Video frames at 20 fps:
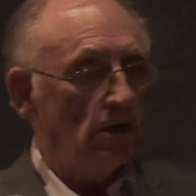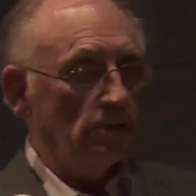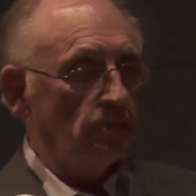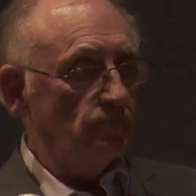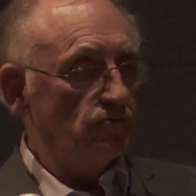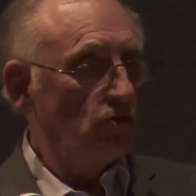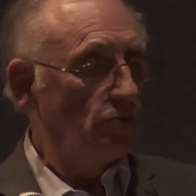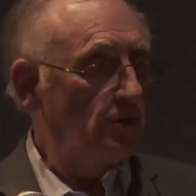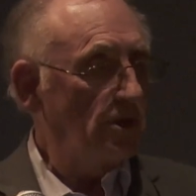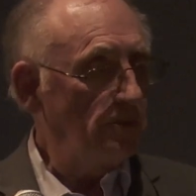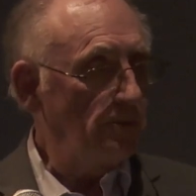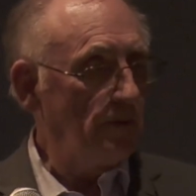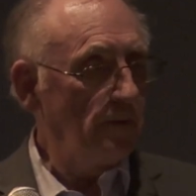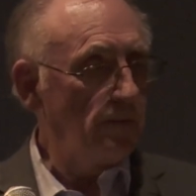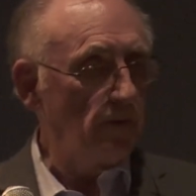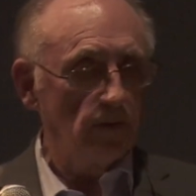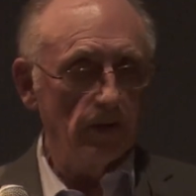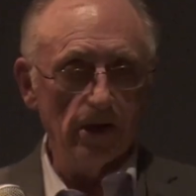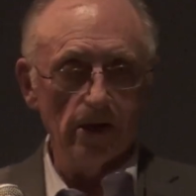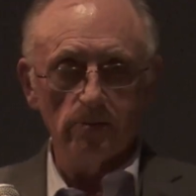So many
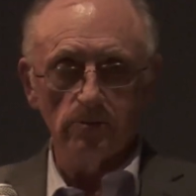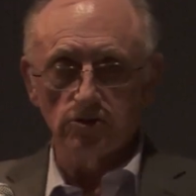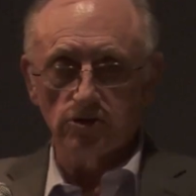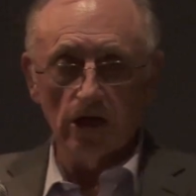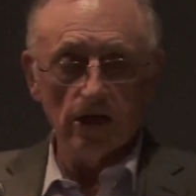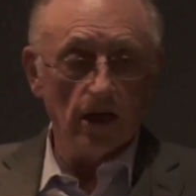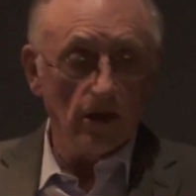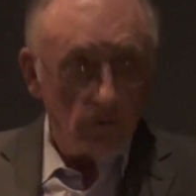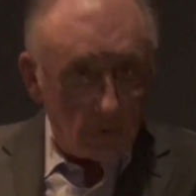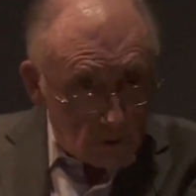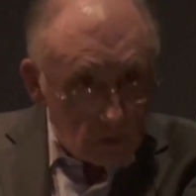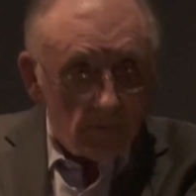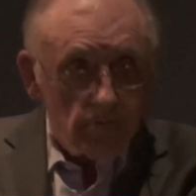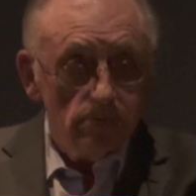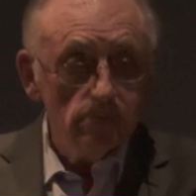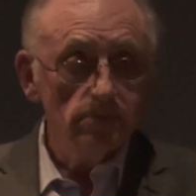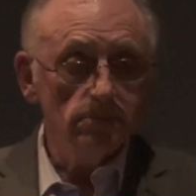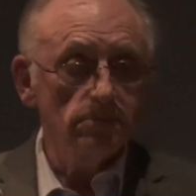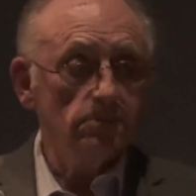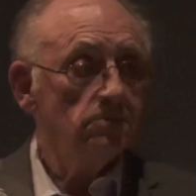people here were saying,
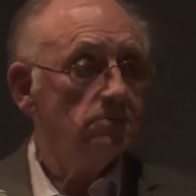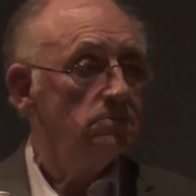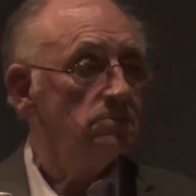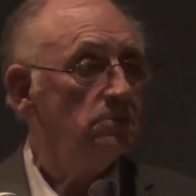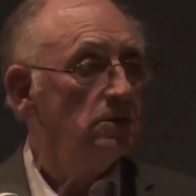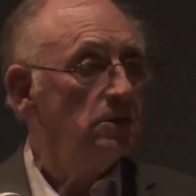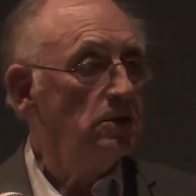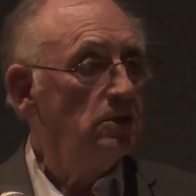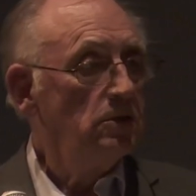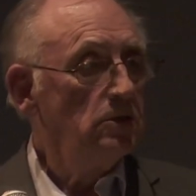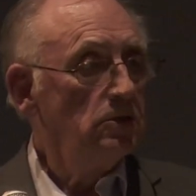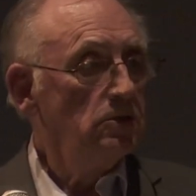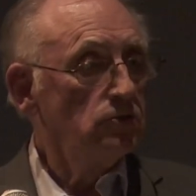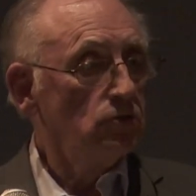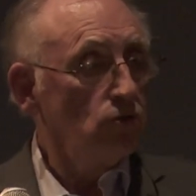the